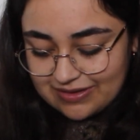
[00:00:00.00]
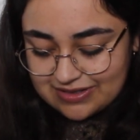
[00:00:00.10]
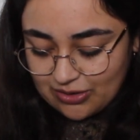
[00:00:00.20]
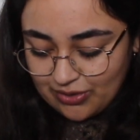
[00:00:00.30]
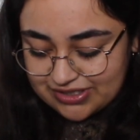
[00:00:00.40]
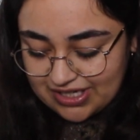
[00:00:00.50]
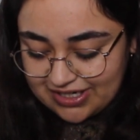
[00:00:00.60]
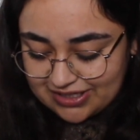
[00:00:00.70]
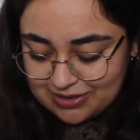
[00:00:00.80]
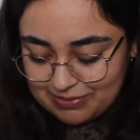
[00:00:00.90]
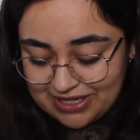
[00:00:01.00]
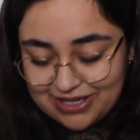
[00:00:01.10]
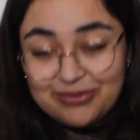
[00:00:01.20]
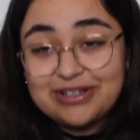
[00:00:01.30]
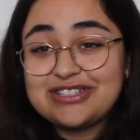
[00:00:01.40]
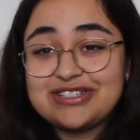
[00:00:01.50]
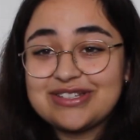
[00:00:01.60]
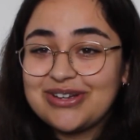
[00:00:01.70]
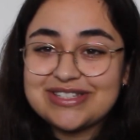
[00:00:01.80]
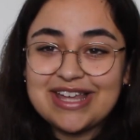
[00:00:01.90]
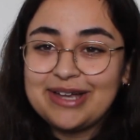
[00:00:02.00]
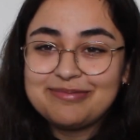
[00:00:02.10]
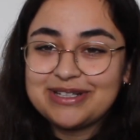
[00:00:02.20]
so exciting to me, which is so sad